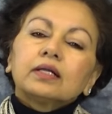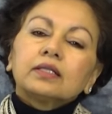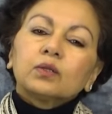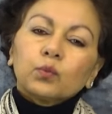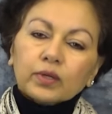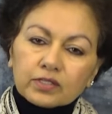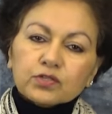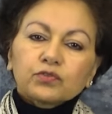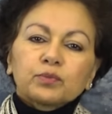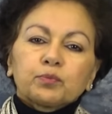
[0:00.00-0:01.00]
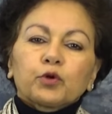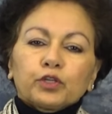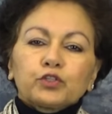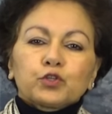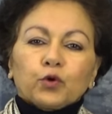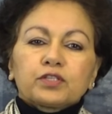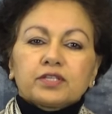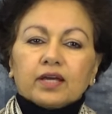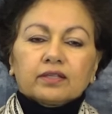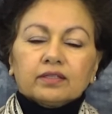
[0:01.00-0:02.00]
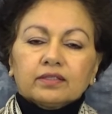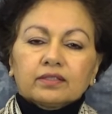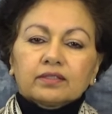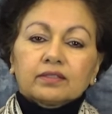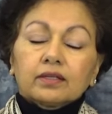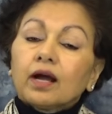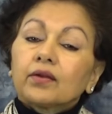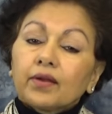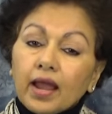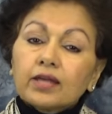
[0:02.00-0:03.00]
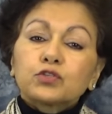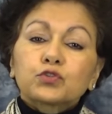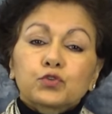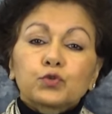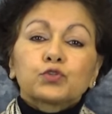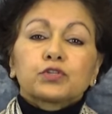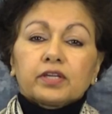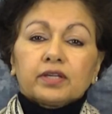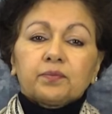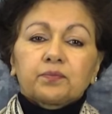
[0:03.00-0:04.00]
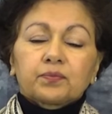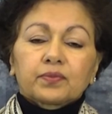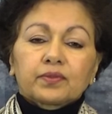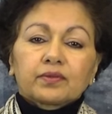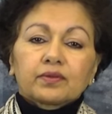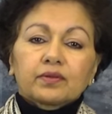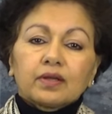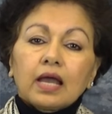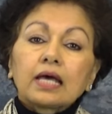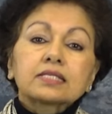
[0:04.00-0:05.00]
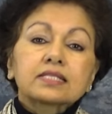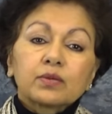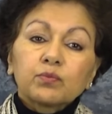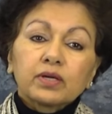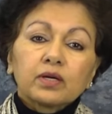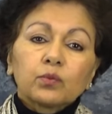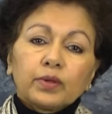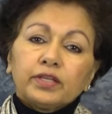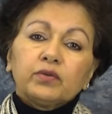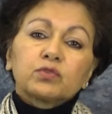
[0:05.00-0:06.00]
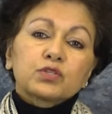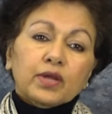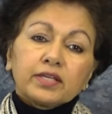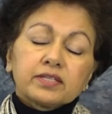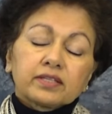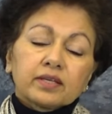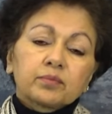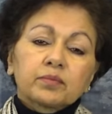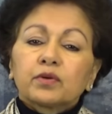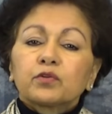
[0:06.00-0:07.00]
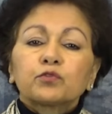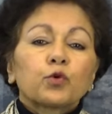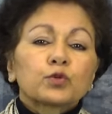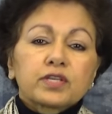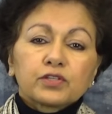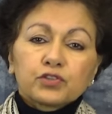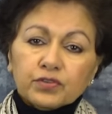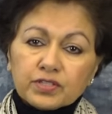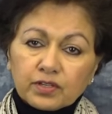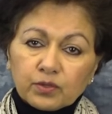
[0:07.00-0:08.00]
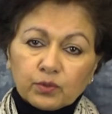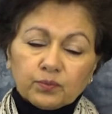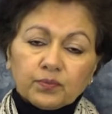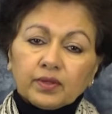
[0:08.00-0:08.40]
The words of the poet John Donne are as true today as they were when he was writing them four centuries ago.